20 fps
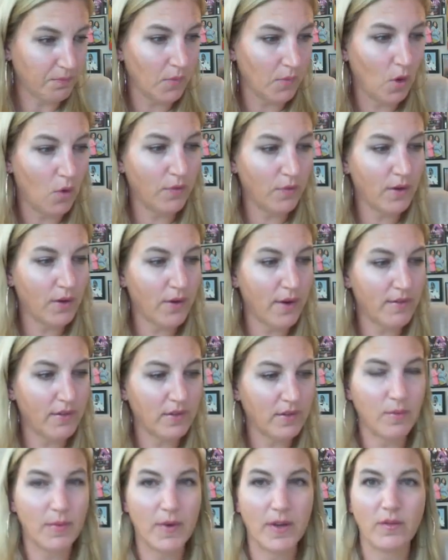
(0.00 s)
hopefully you're having
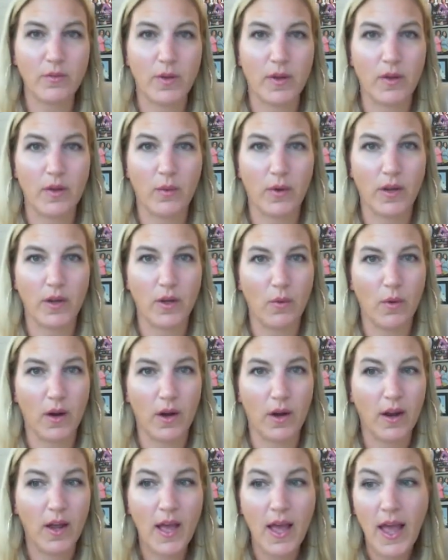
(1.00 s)
some nice weather where you
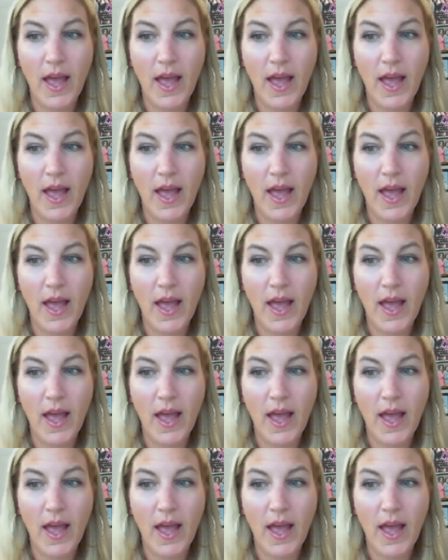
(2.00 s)
are,